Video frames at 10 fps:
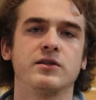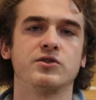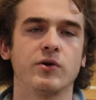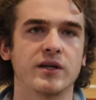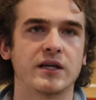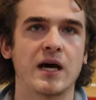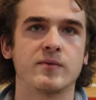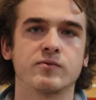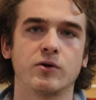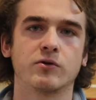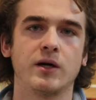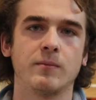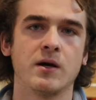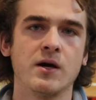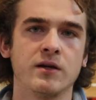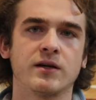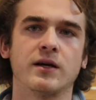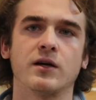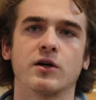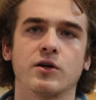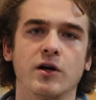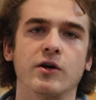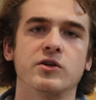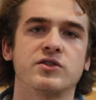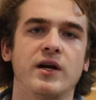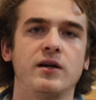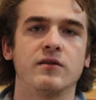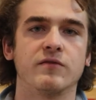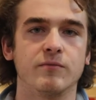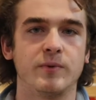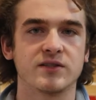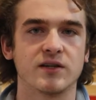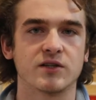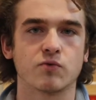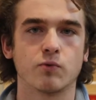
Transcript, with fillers: to join the CAPS program to get a good understanding of the business